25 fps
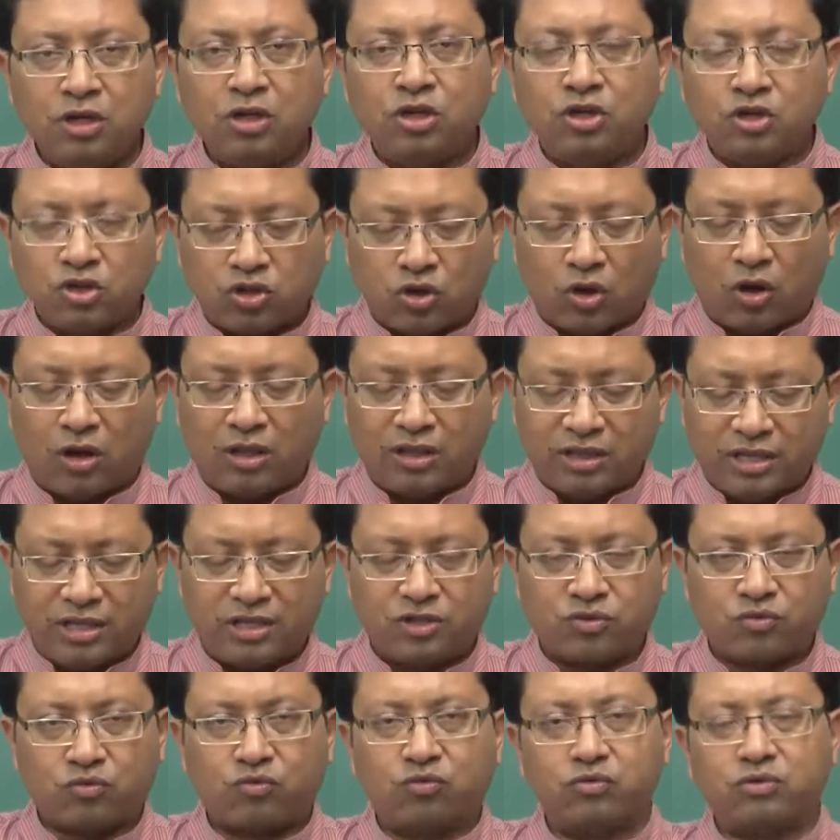So, all
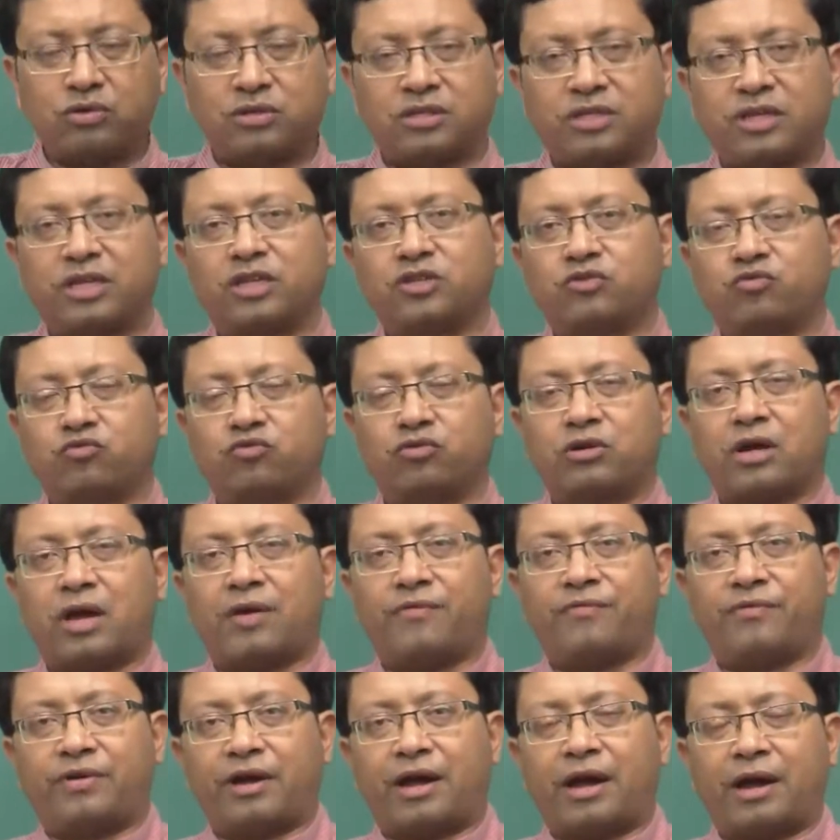these things could
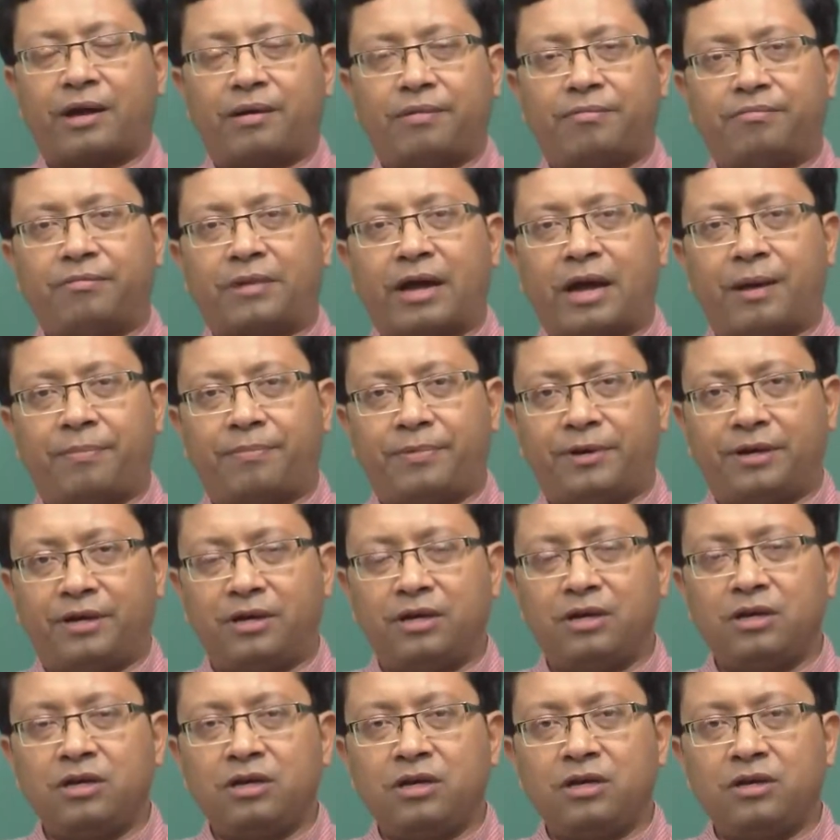have
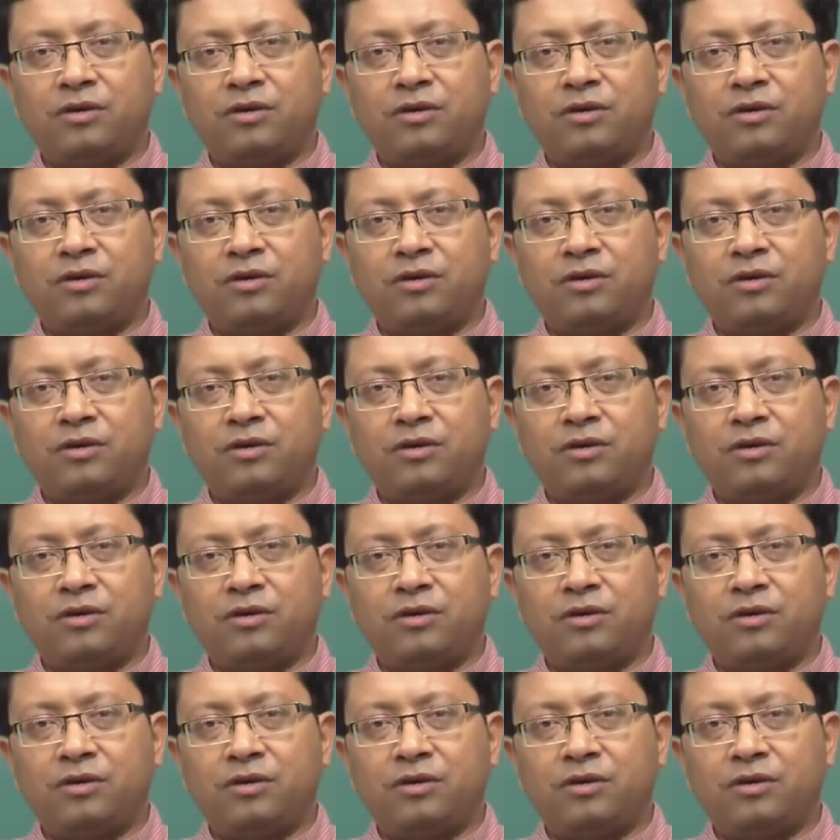happened,